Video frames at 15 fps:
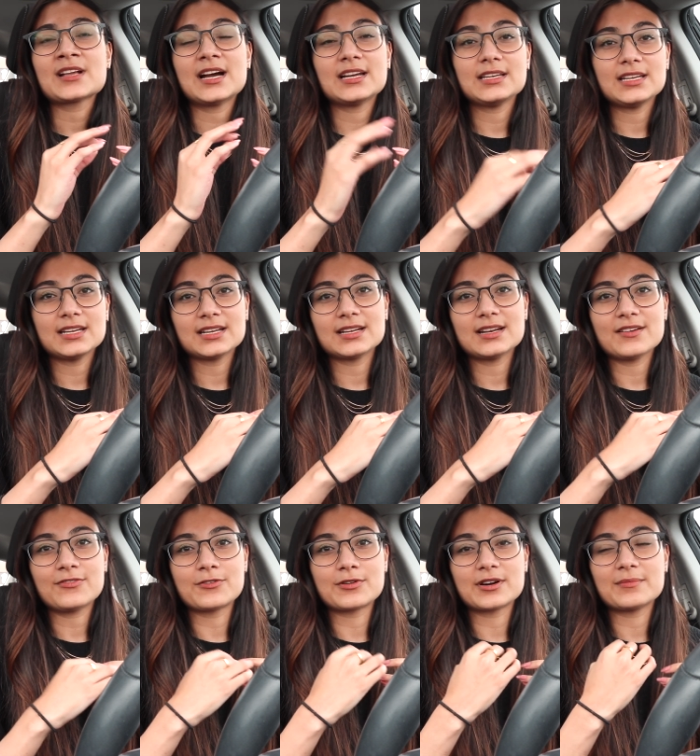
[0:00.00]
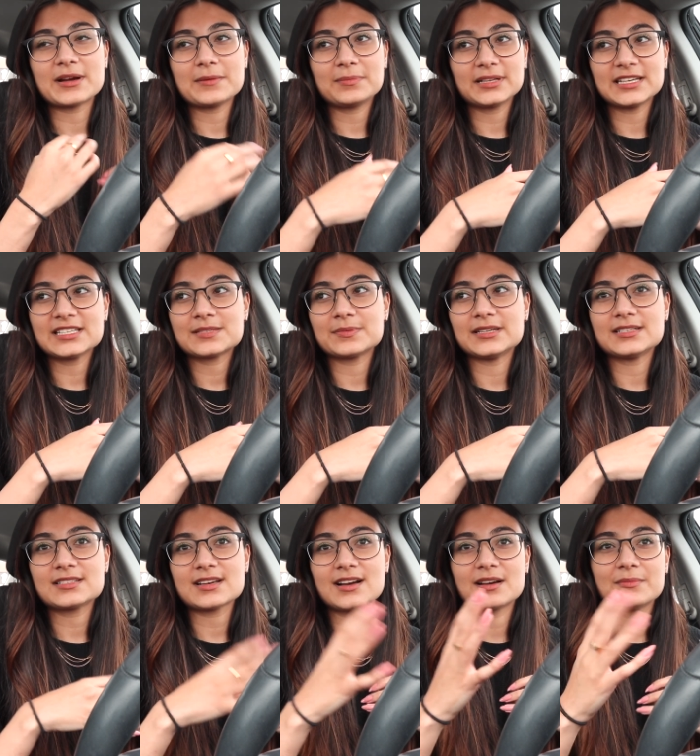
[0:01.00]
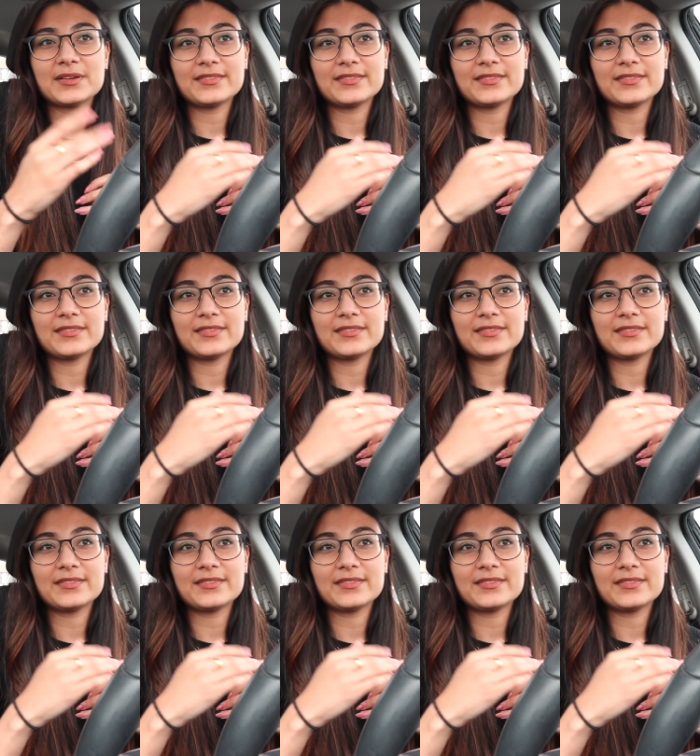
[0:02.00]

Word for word: I need it for my placement um,